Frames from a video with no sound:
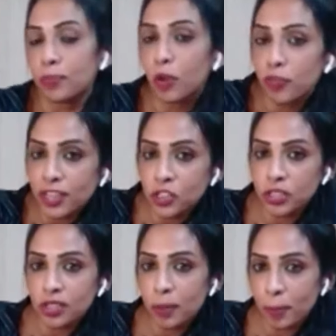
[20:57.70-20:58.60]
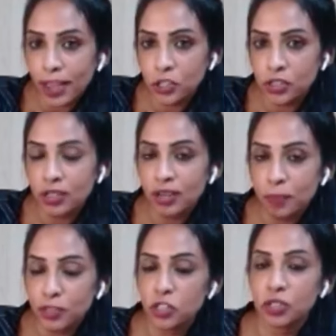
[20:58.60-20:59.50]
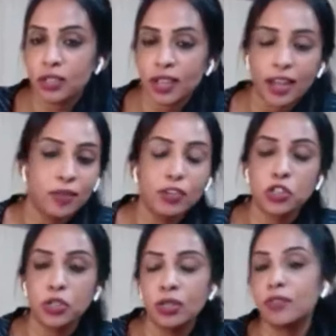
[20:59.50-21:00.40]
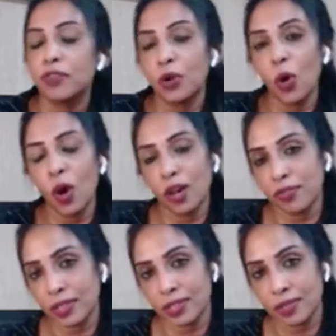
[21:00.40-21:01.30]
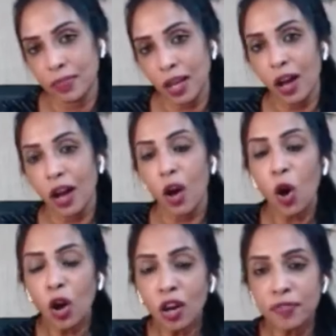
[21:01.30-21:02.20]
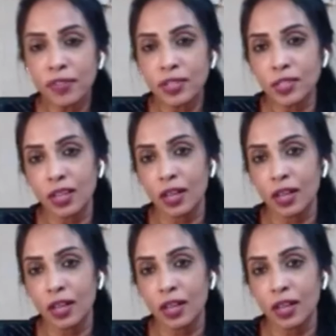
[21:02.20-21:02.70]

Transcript: profession, passion, mission, and vision for all of us. All of us,